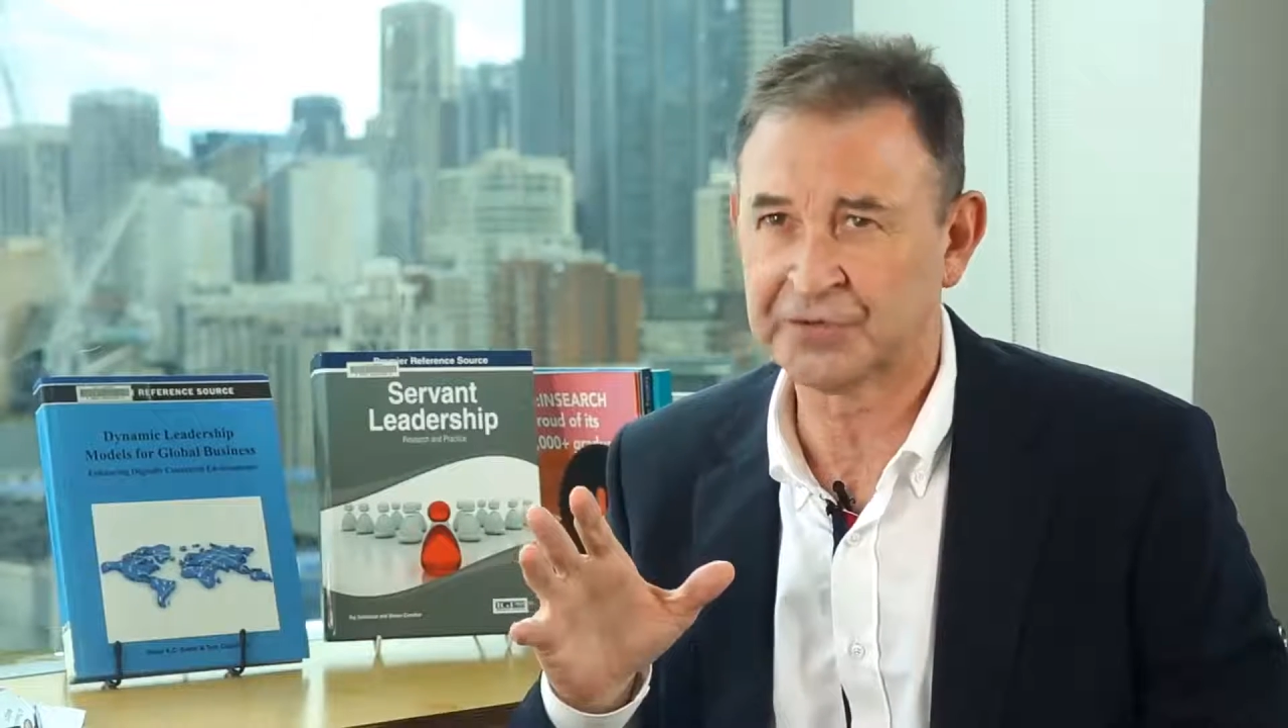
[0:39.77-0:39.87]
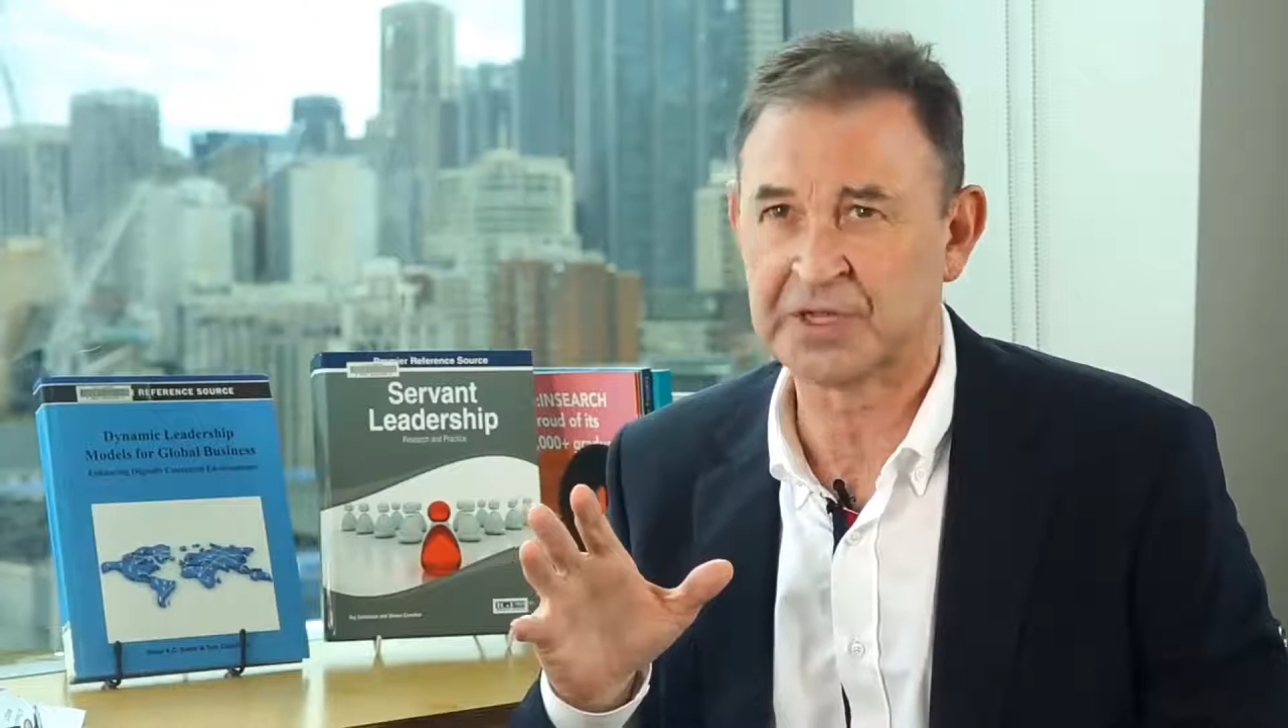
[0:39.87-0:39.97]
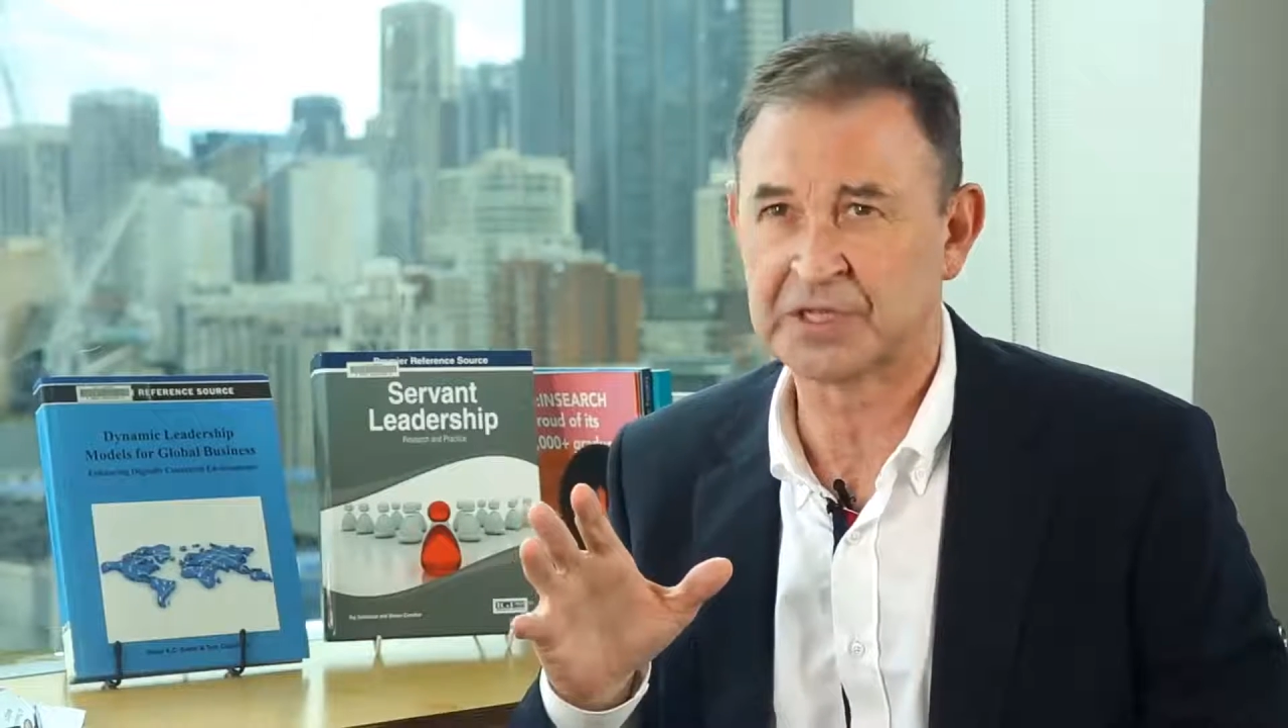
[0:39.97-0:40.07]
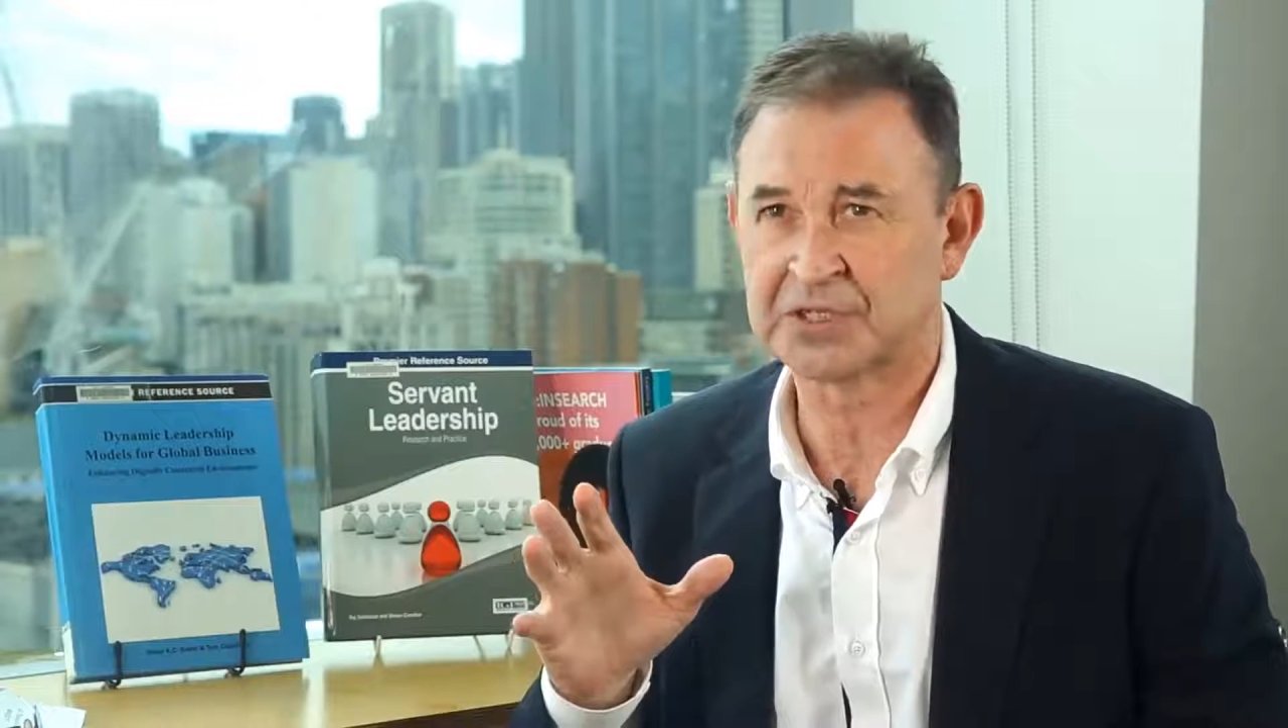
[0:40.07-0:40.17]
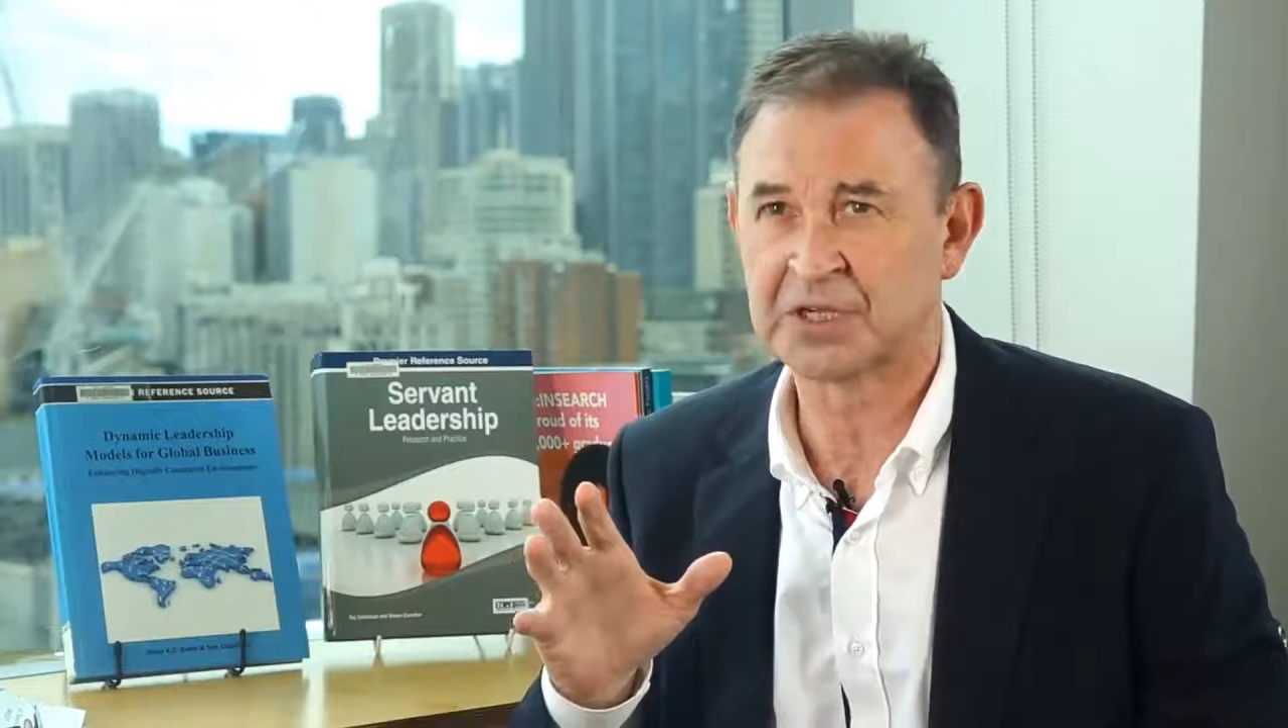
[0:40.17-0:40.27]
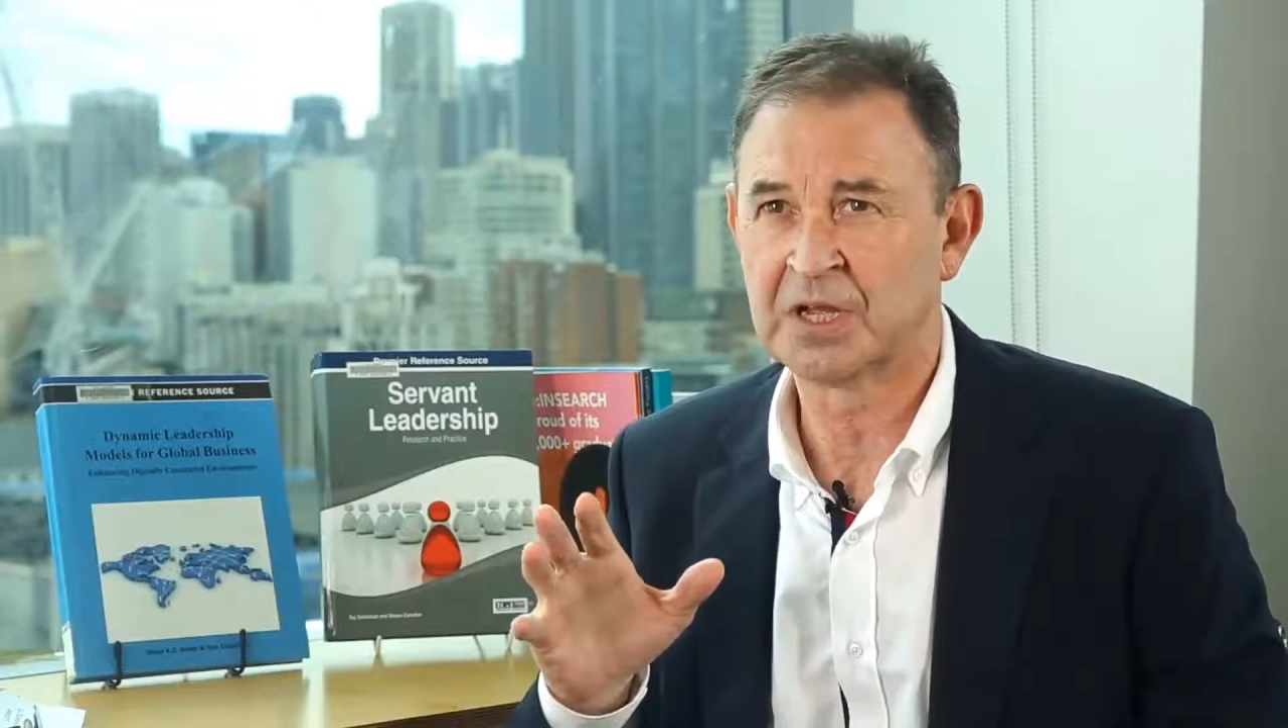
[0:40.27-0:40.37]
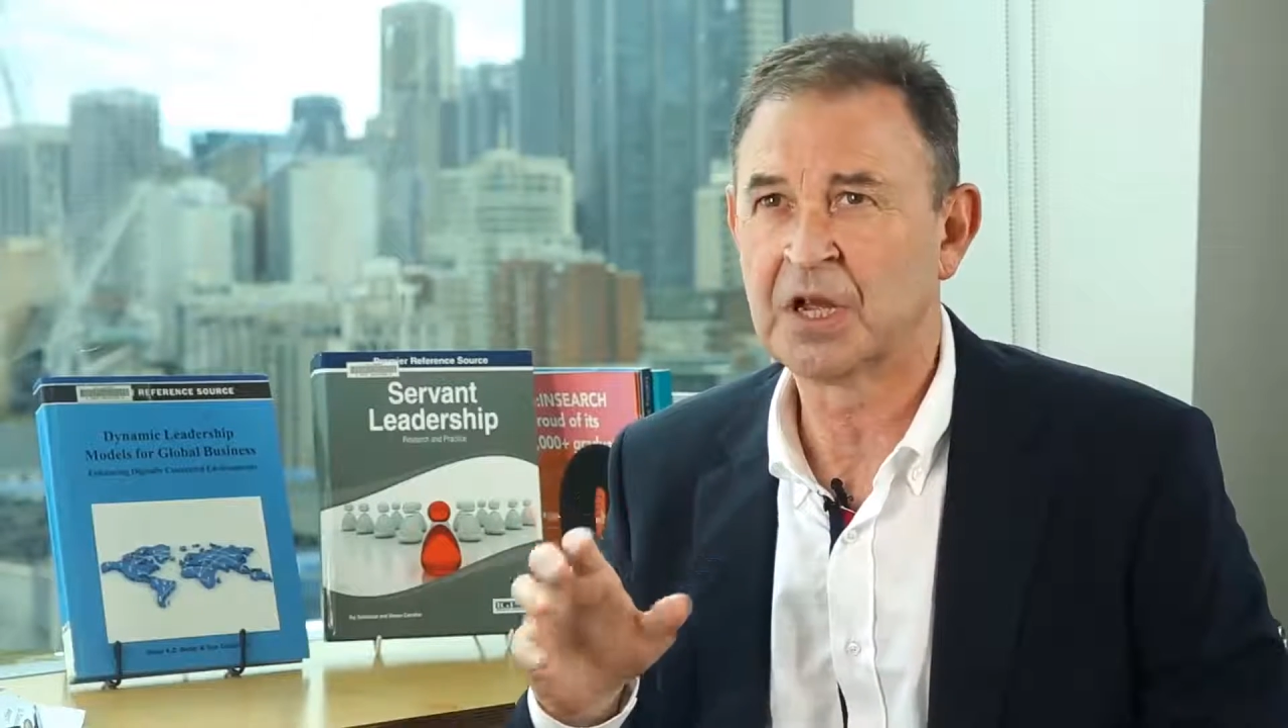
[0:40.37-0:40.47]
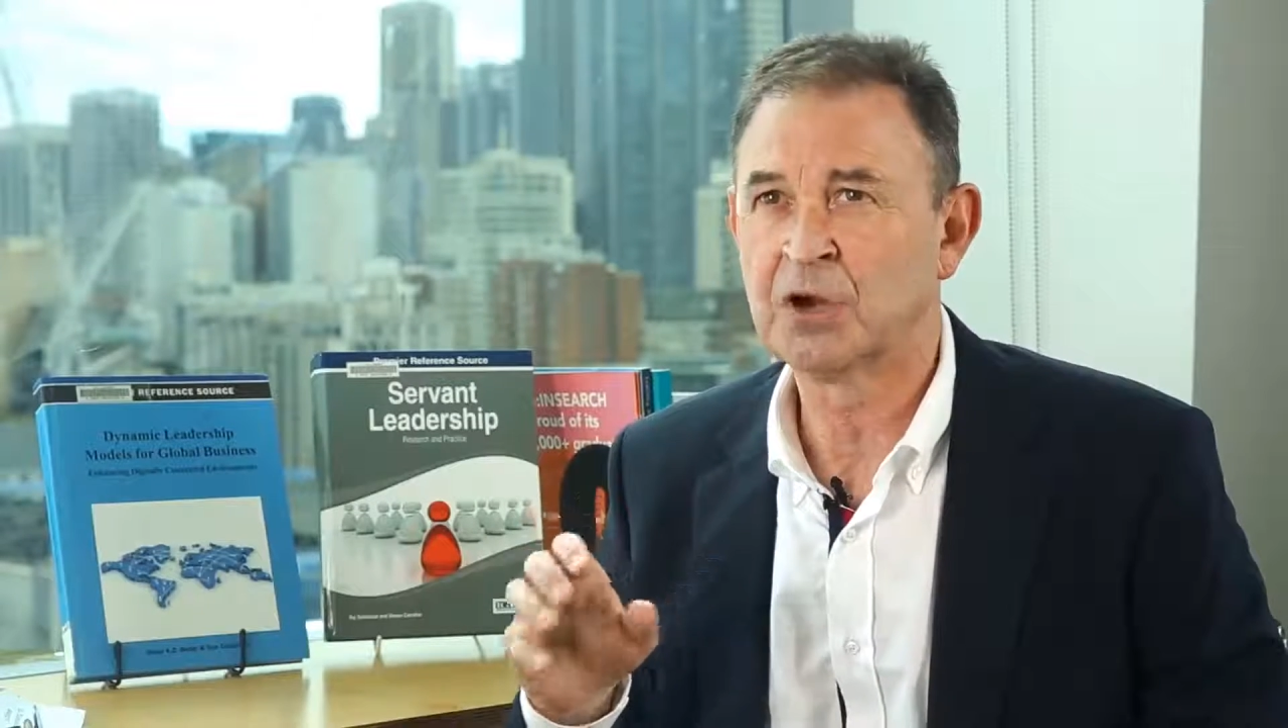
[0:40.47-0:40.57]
things,